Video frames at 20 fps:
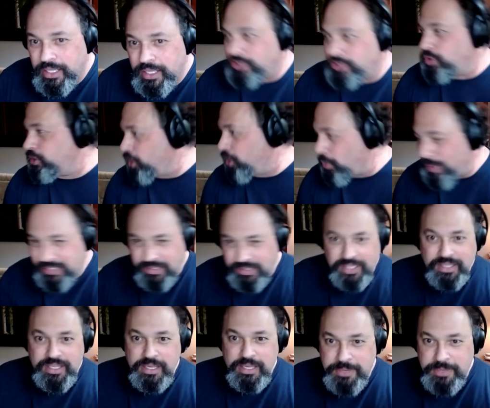Do you know why
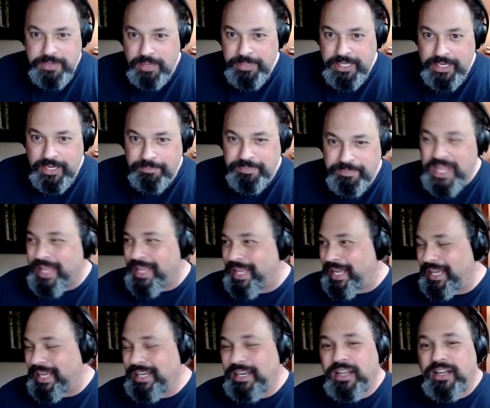they keep coming up?
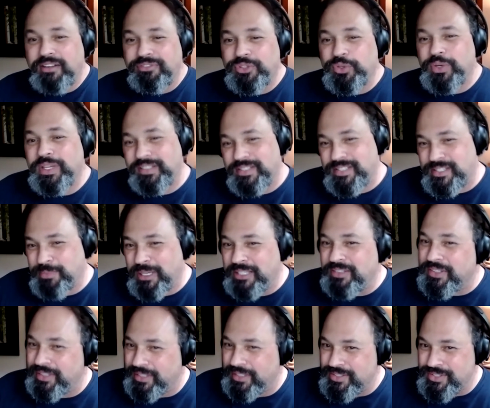I love doing this
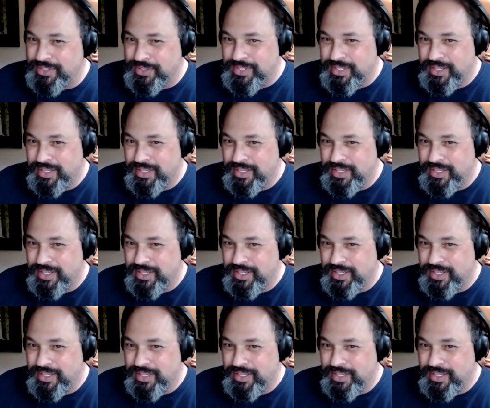mental exercise.